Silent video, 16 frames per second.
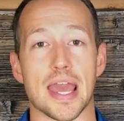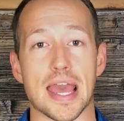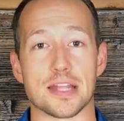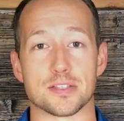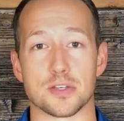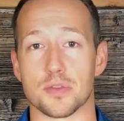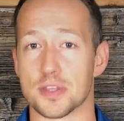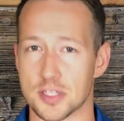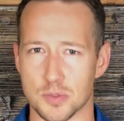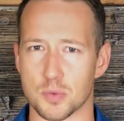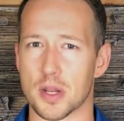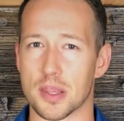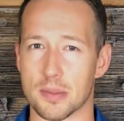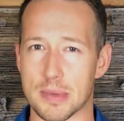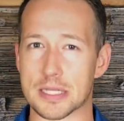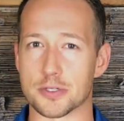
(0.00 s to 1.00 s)
And so this is
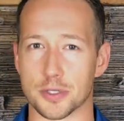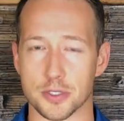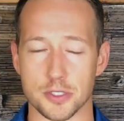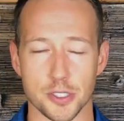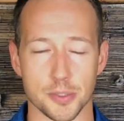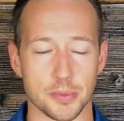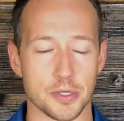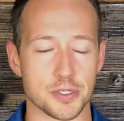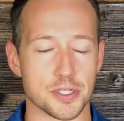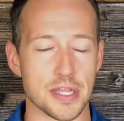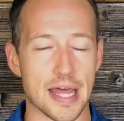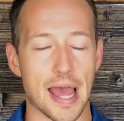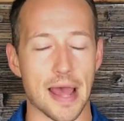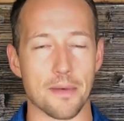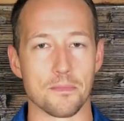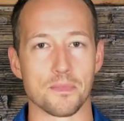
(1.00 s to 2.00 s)
one of the major contributors to
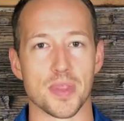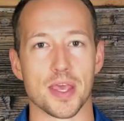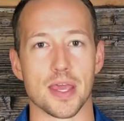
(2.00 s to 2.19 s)
that.